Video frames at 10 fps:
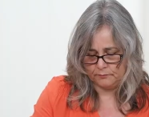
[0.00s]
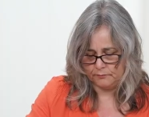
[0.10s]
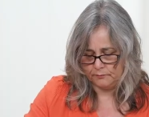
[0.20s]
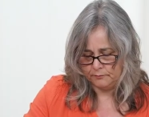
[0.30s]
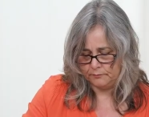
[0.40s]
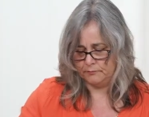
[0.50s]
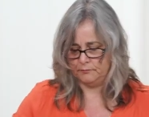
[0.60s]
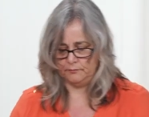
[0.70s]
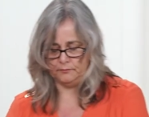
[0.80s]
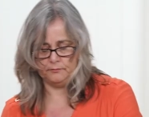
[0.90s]

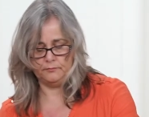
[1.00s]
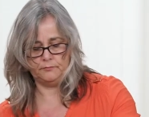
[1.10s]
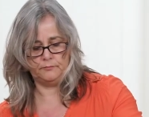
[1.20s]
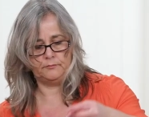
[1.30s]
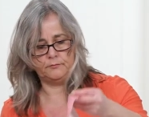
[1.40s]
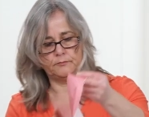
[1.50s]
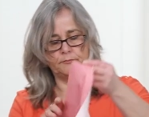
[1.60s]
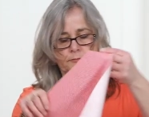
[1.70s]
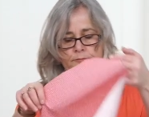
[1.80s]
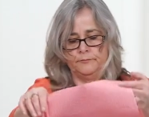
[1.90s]

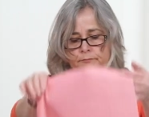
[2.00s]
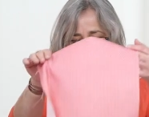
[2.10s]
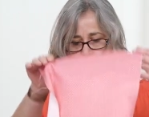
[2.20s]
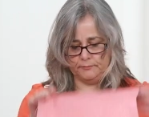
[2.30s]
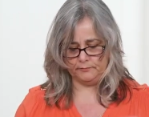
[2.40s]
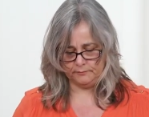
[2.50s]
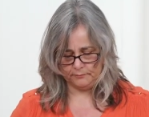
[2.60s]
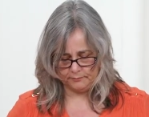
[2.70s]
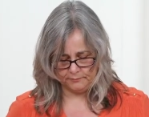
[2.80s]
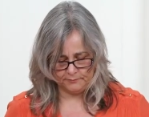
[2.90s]

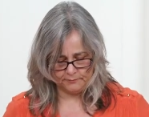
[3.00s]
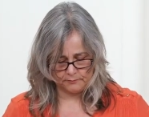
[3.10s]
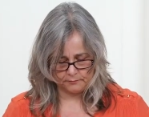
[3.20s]
No one is speaking in this clip.